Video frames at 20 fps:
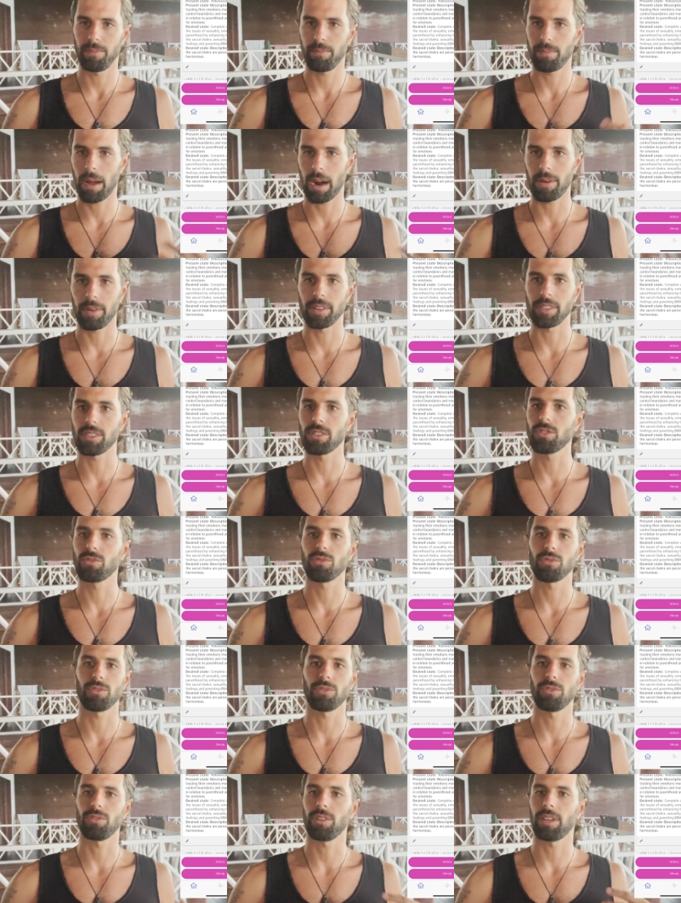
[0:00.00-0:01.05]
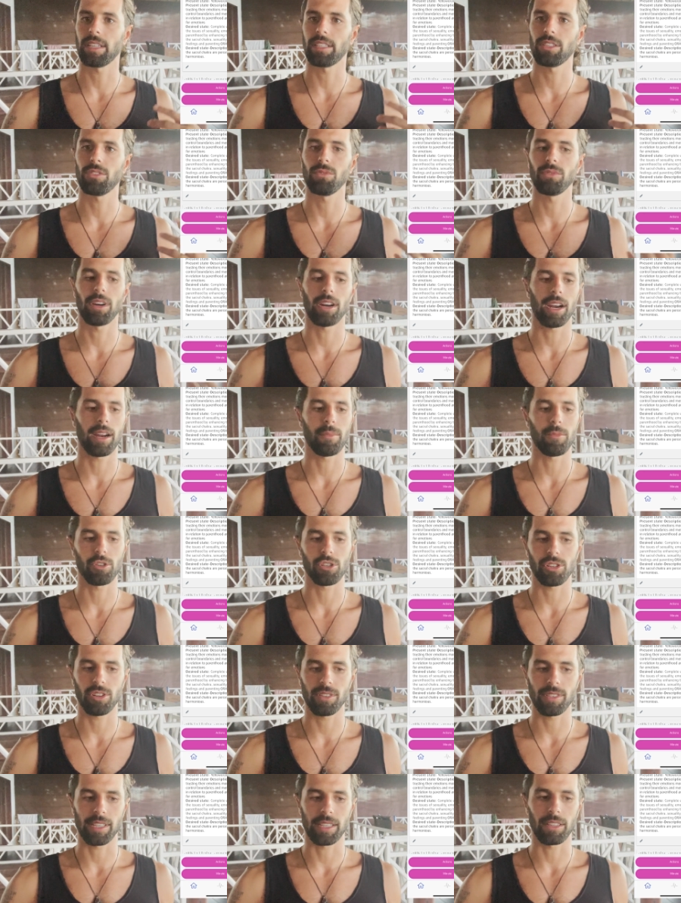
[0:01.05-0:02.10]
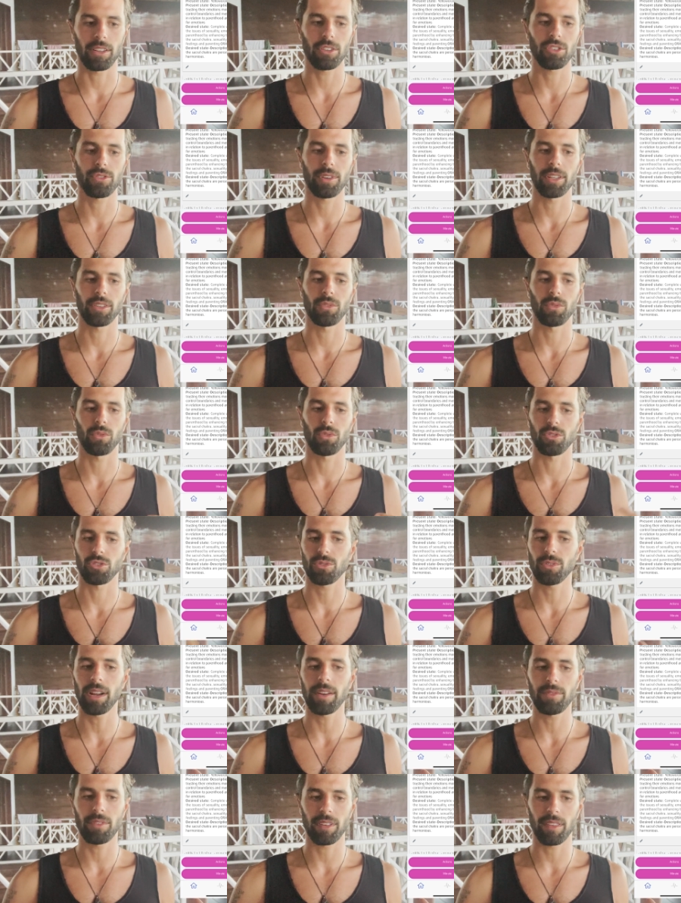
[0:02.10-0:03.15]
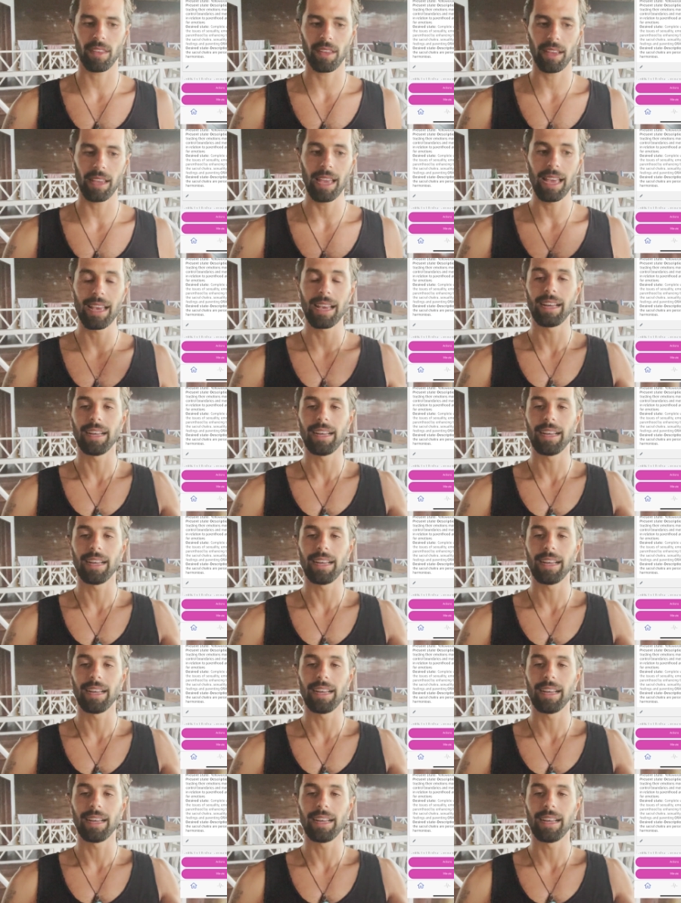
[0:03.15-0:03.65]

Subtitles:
parents, to connect to their emotions and not trying to control everything.